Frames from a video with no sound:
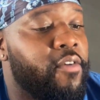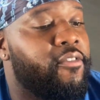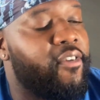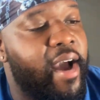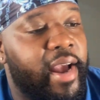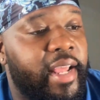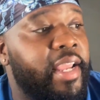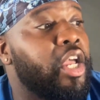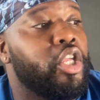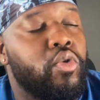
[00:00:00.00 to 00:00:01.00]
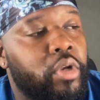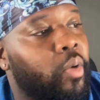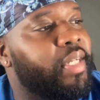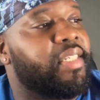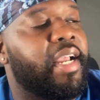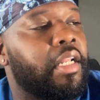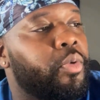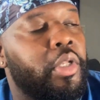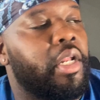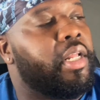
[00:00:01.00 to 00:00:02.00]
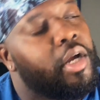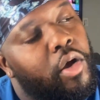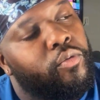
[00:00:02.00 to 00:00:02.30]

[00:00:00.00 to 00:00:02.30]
Friday, you know exactly where you need to go,